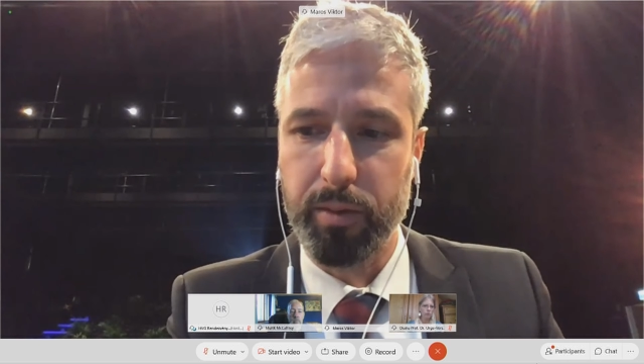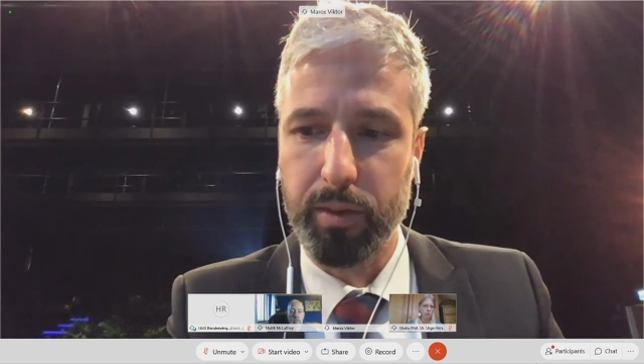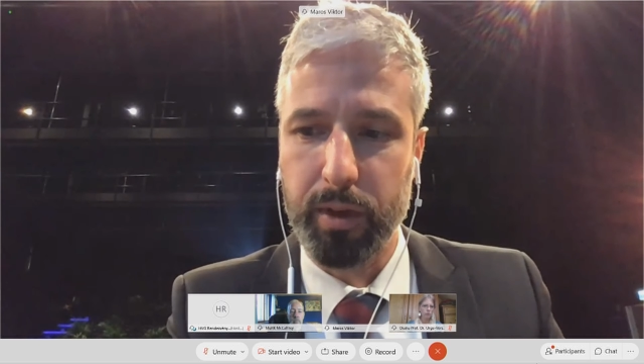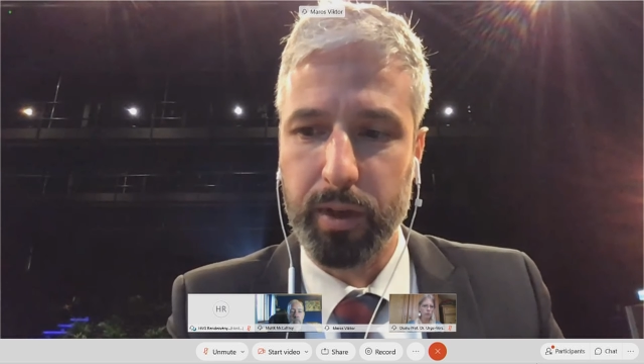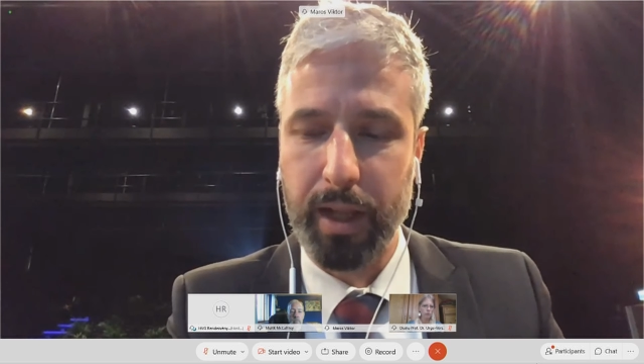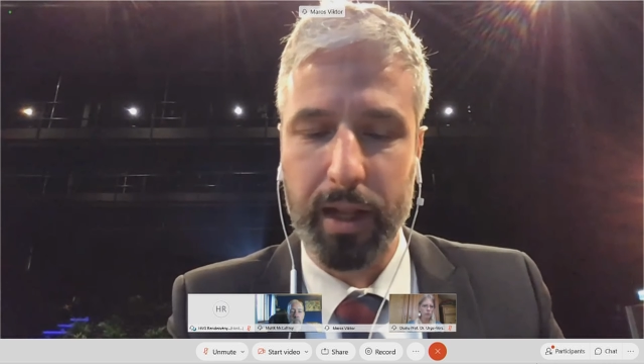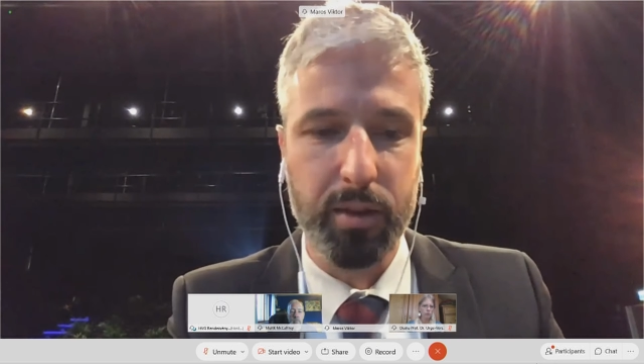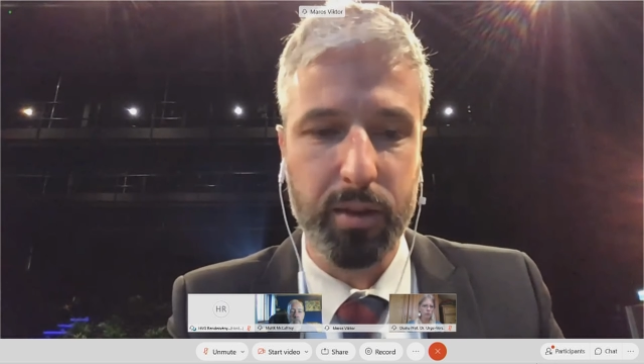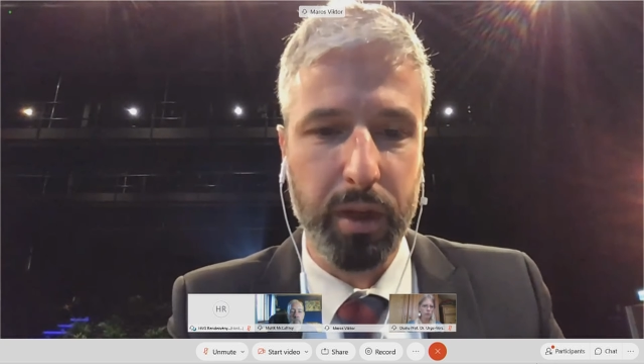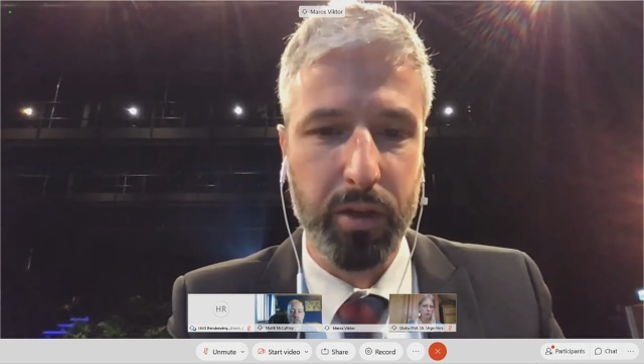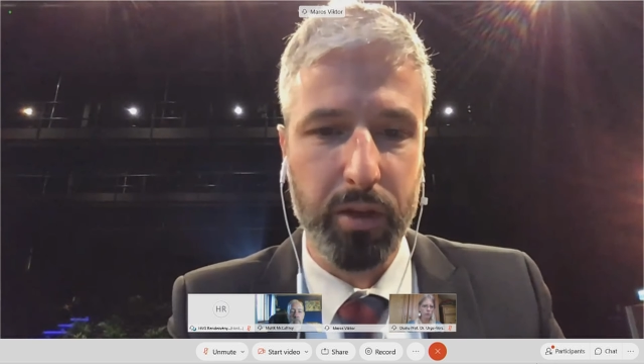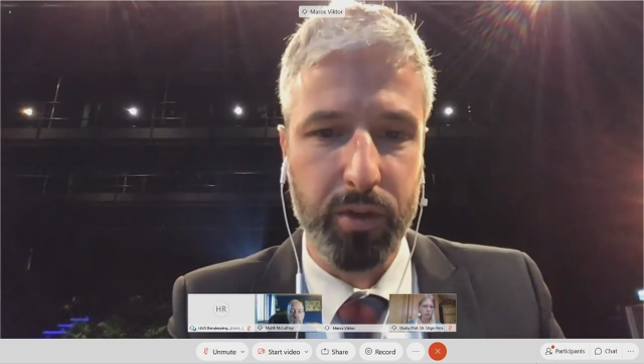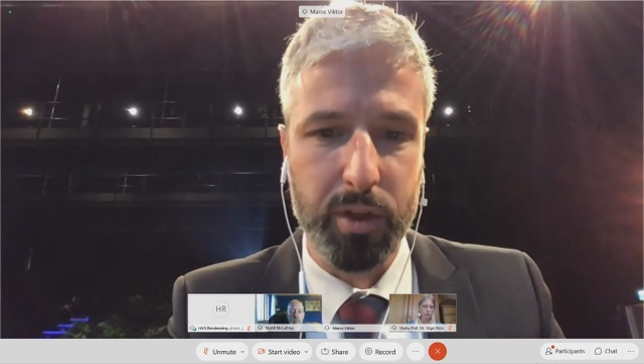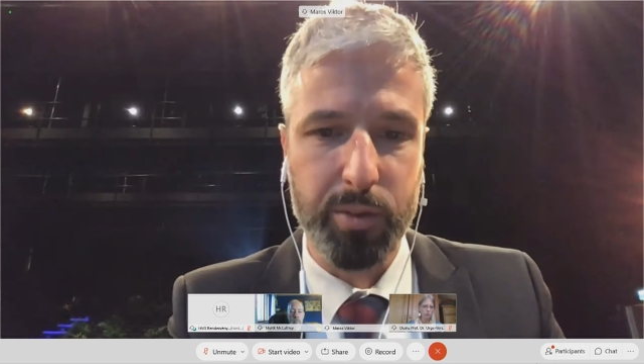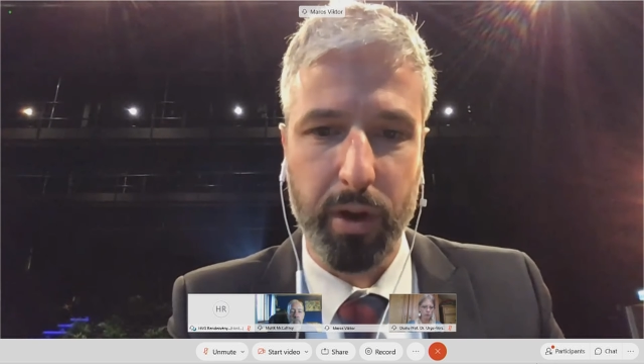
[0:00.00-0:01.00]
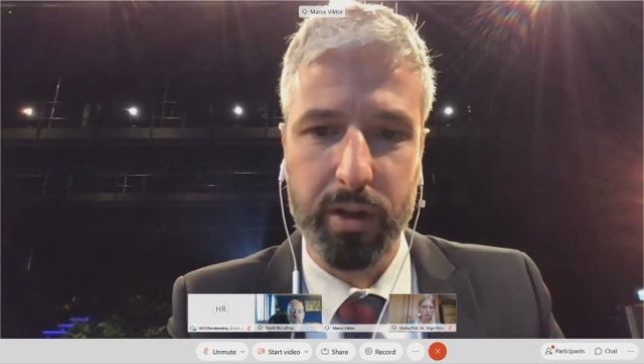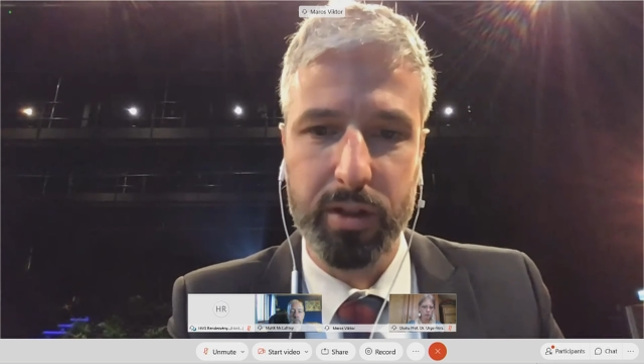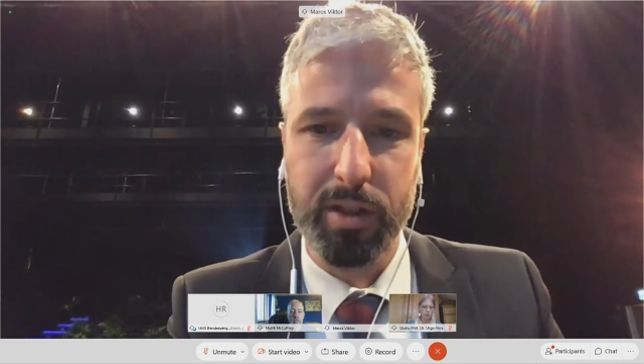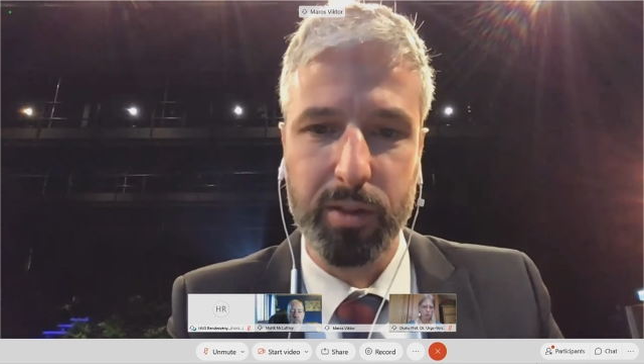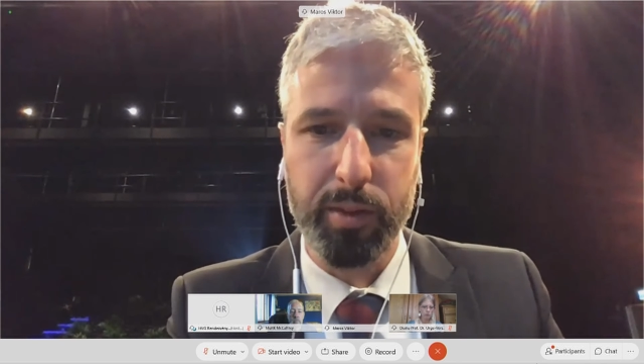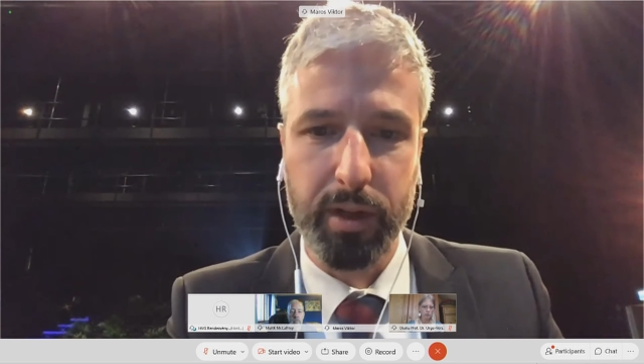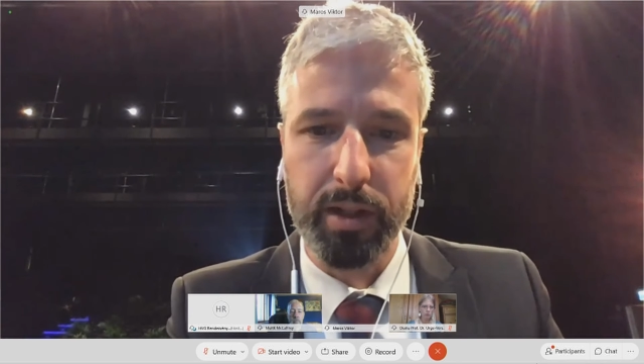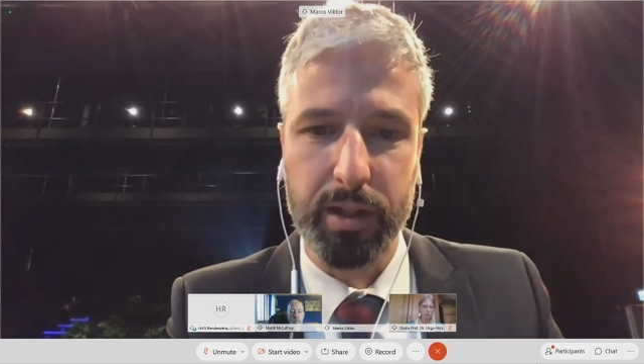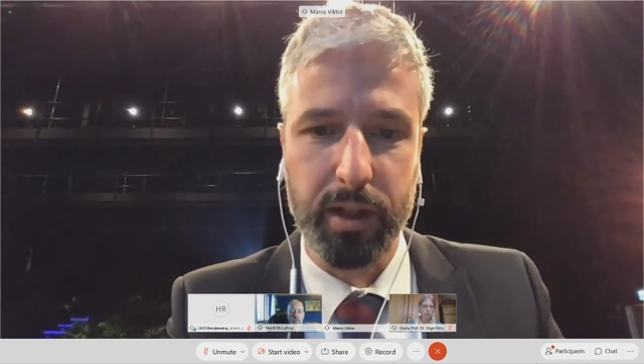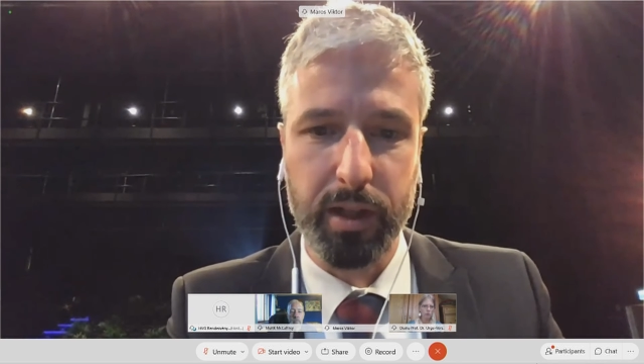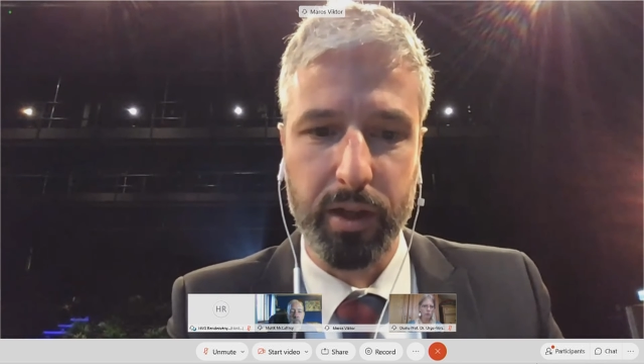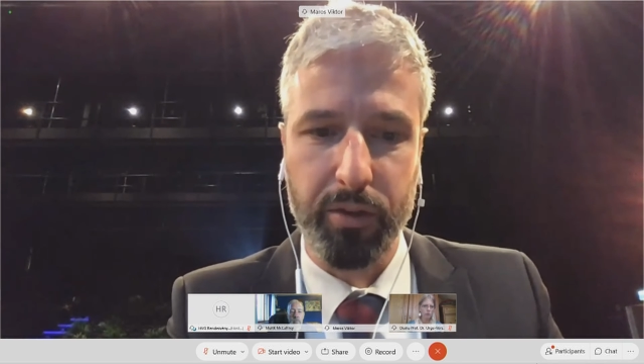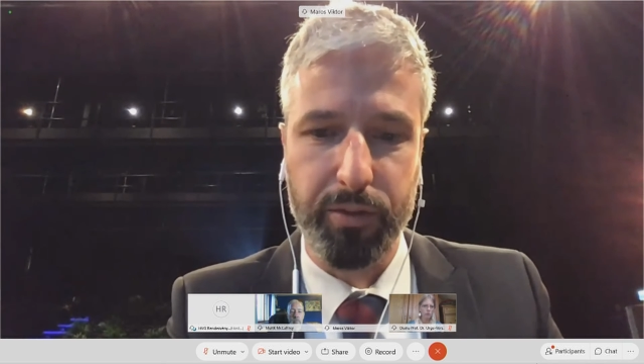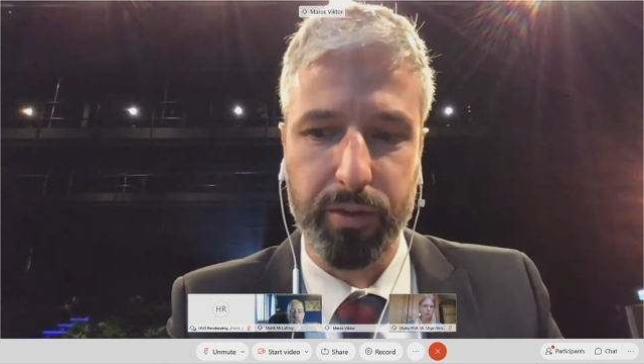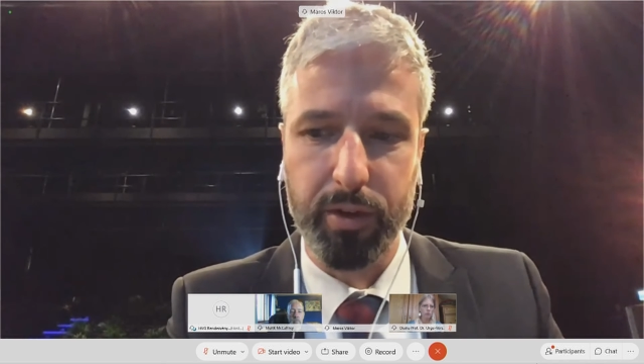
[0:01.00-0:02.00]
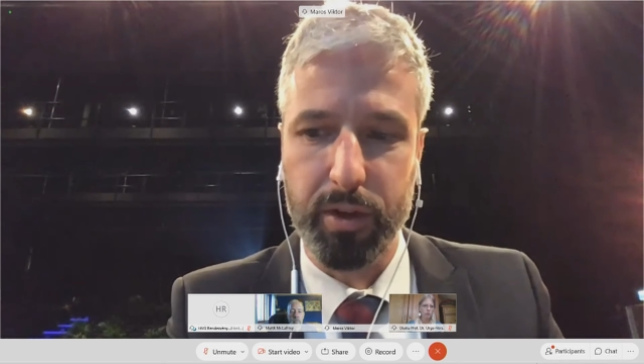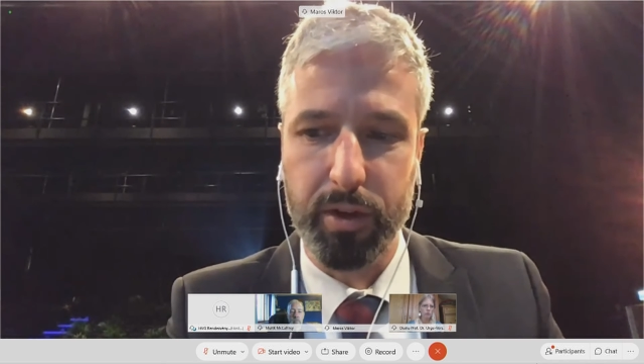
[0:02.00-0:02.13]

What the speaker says: that's a big responsibility of